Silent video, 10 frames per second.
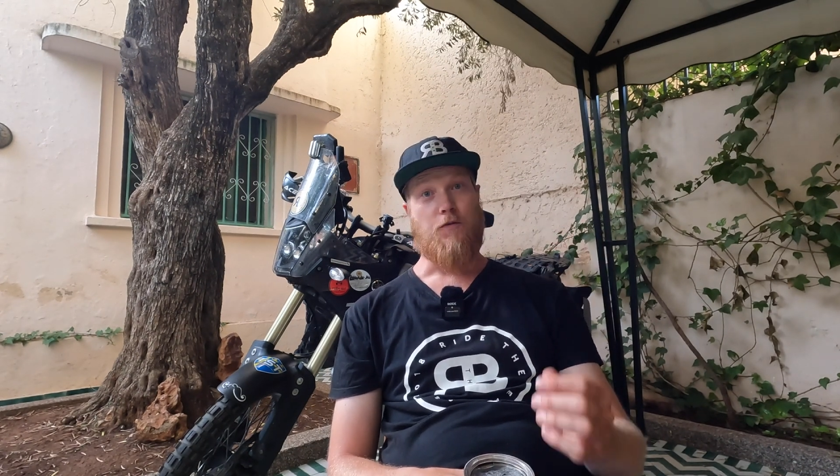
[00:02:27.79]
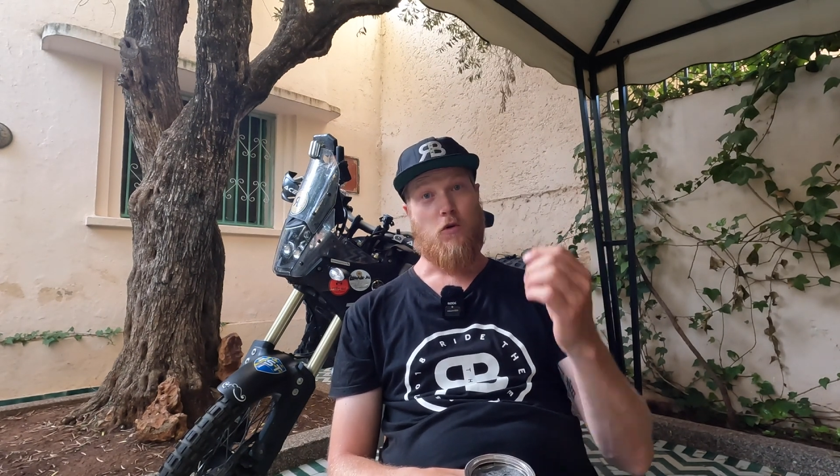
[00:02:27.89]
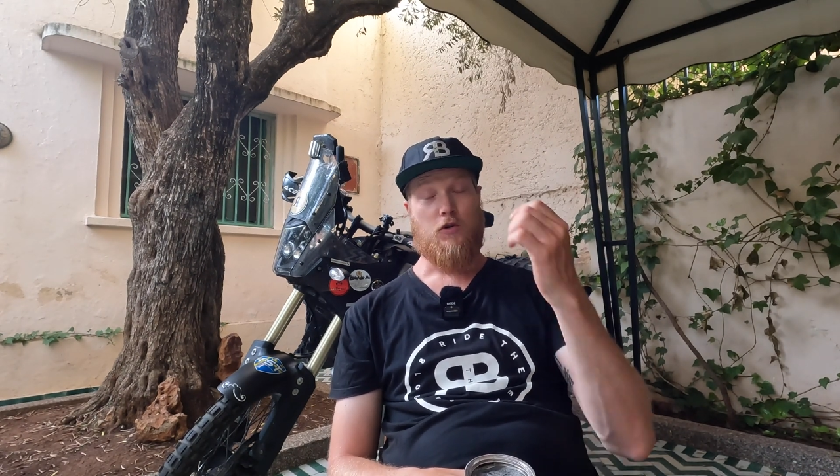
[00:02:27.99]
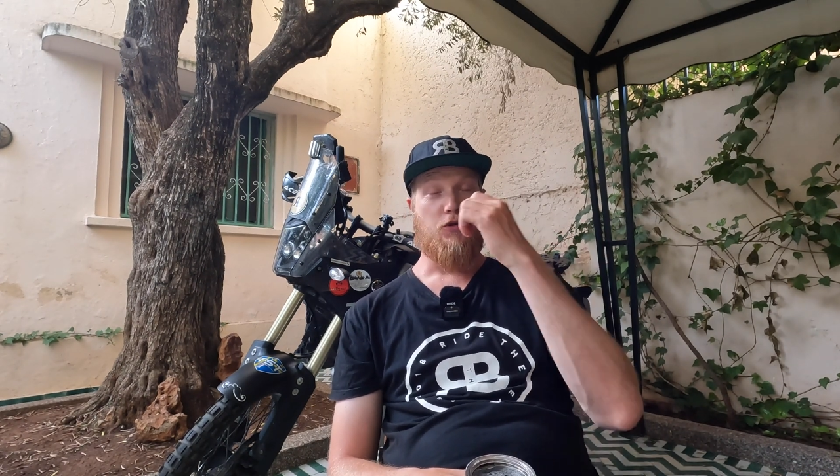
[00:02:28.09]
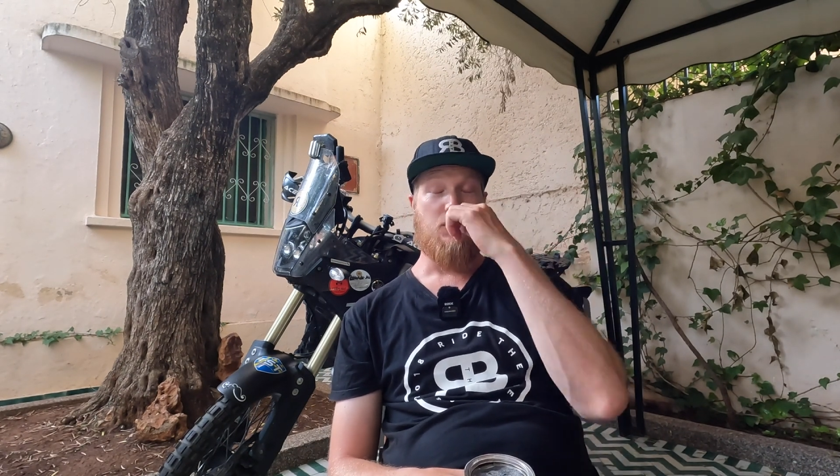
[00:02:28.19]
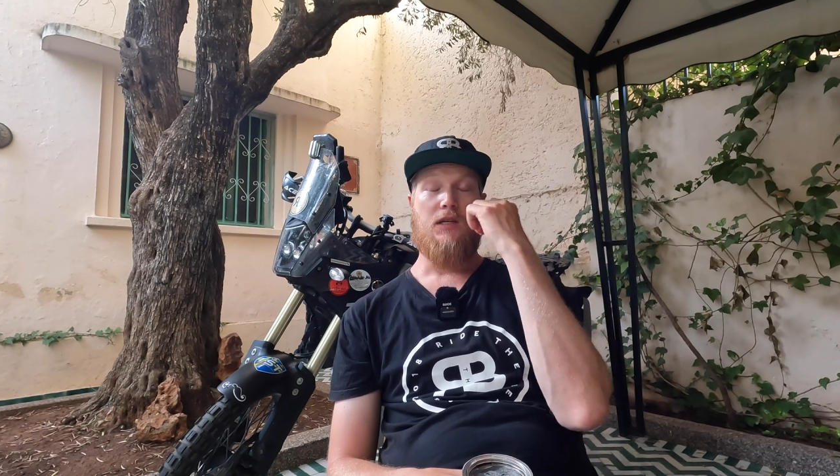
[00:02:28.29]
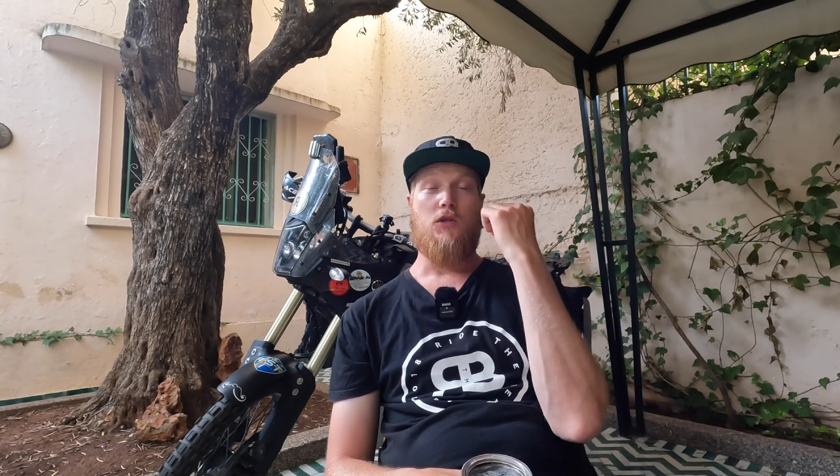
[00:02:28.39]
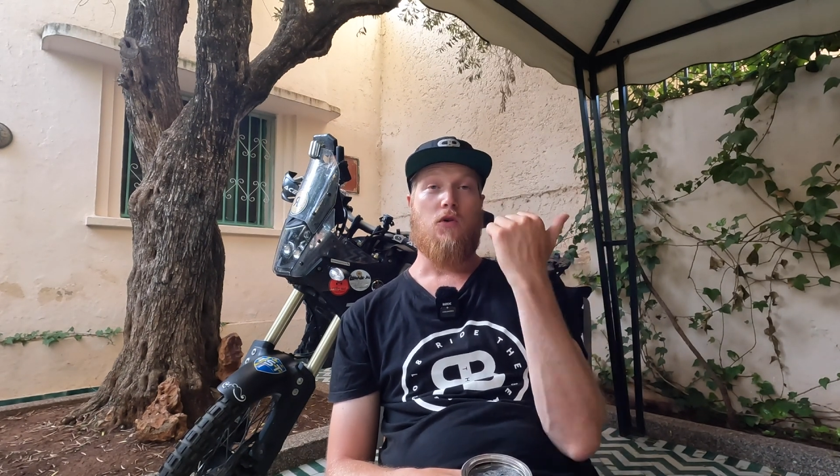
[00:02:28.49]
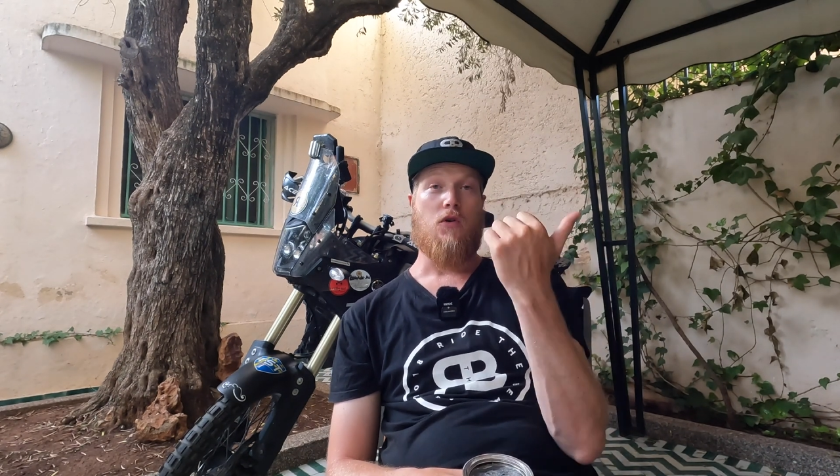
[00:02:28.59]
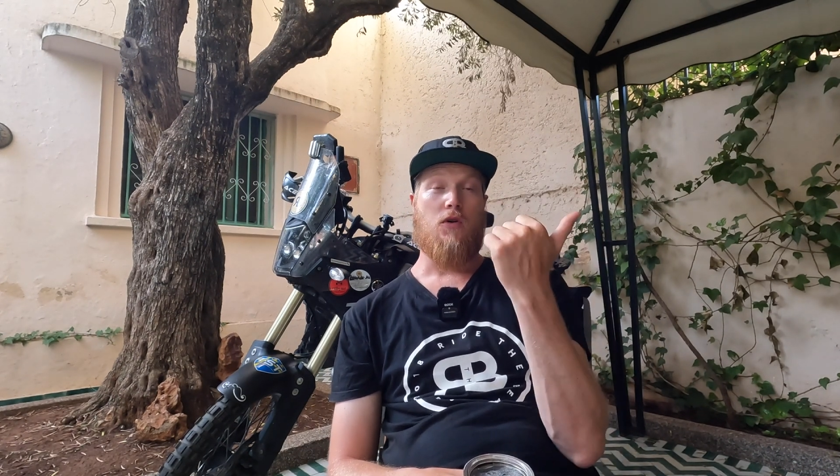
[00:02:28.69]
course, you need
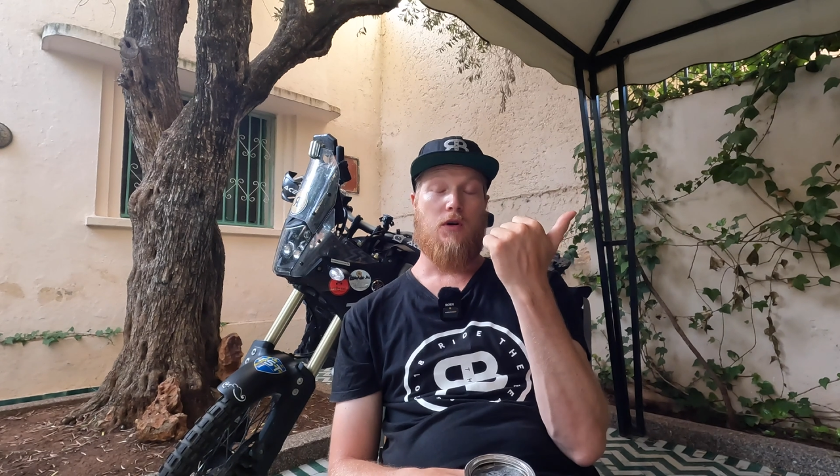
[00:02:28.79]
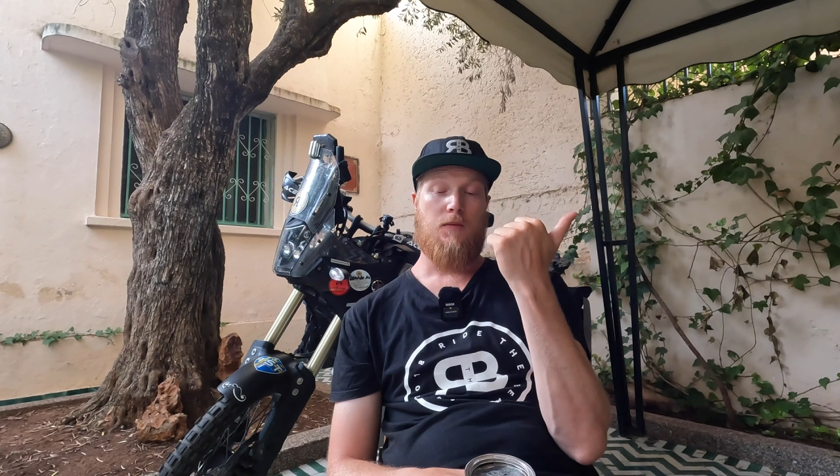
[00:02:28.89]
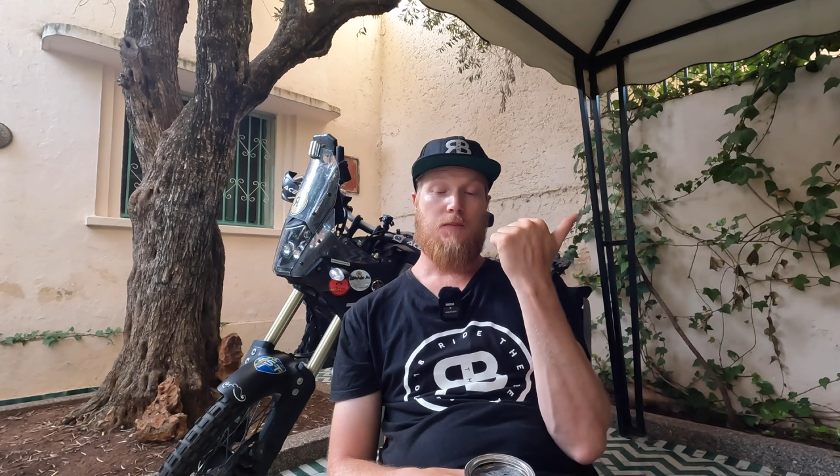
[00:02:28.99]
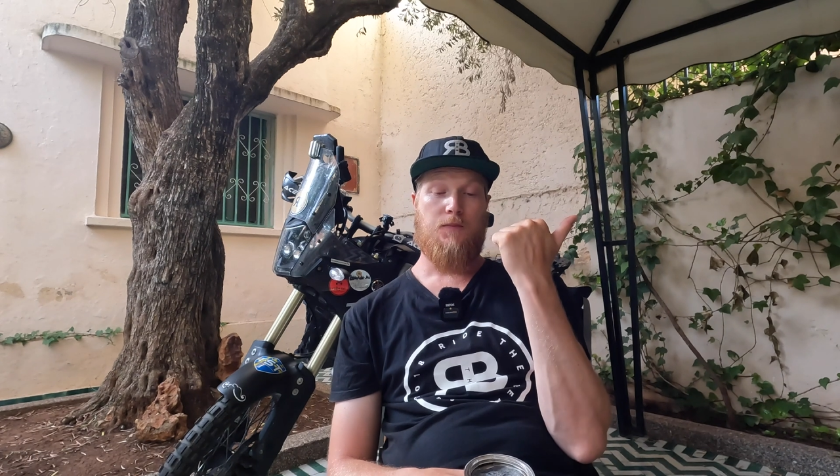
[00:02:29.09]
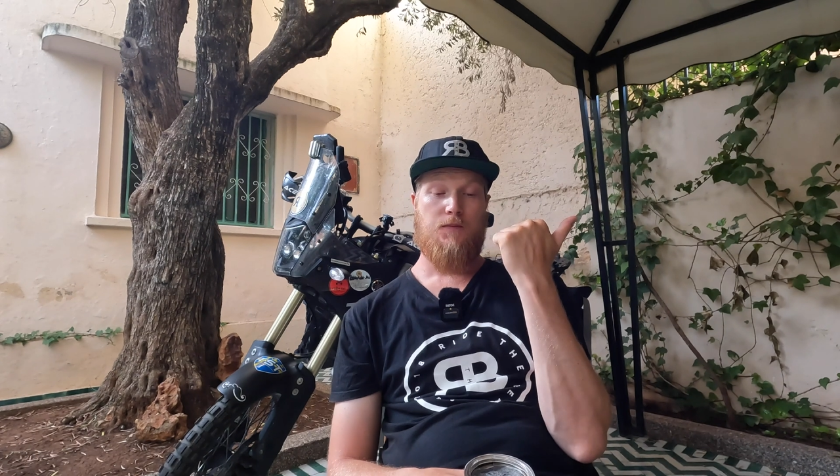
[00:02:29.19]
your